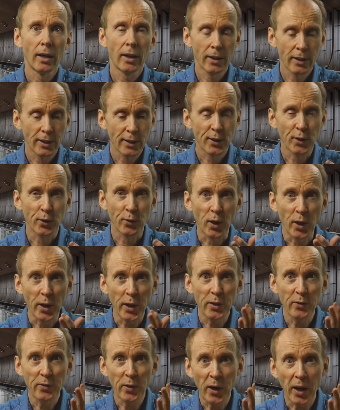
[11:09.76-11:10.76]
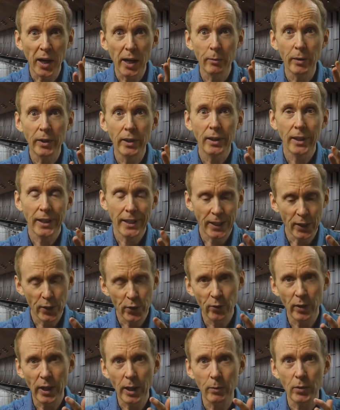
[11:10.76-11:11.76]
It's the wrong environment,
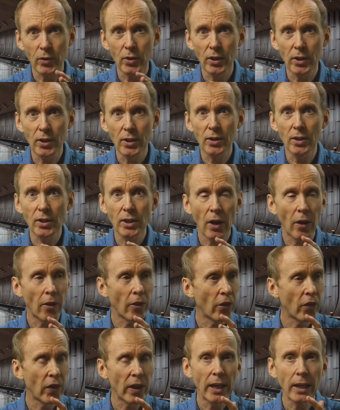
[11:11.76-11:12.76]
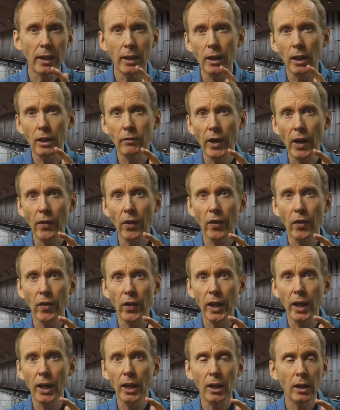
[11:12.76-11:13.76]
interruptions, thinking of other
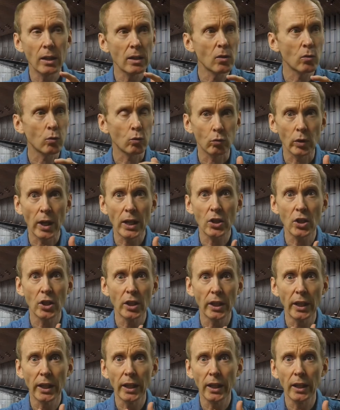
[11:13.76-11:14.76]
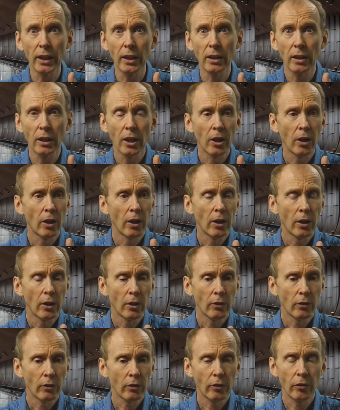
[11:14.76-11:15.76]
things, rushing in,
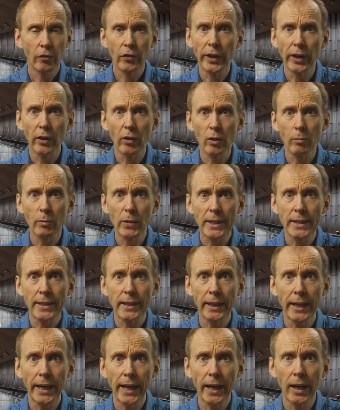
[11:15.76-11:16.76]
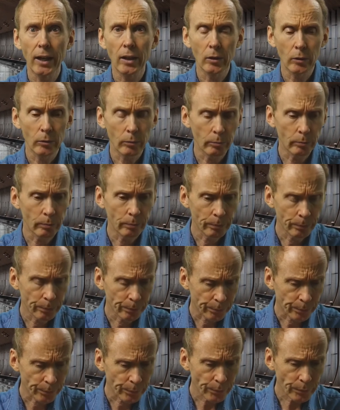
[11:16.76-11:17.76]
fear of missing out,
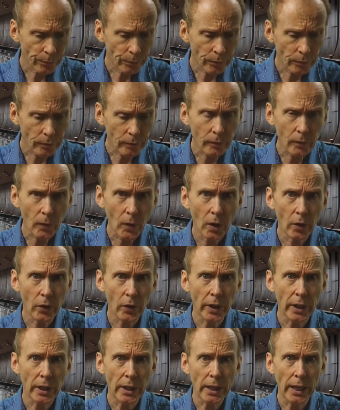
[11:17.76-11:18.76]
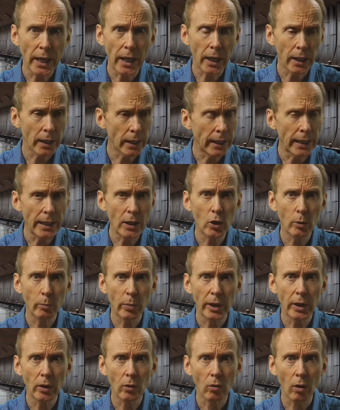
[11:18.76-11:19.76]
the need to
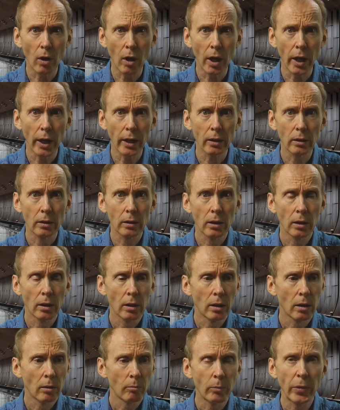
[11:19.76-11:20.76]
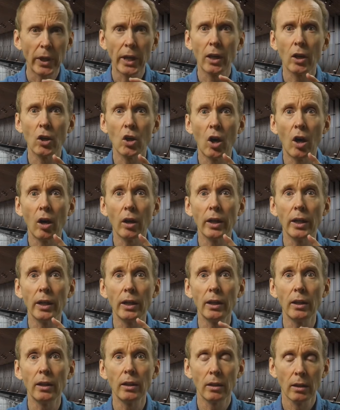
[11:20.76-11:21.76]
be right, being
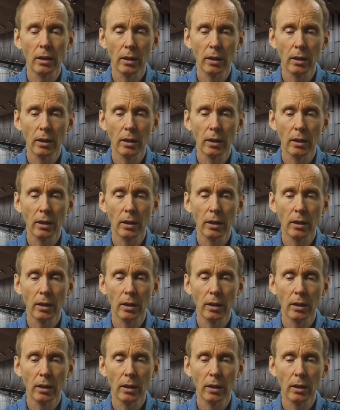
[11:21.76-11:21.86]
cocky,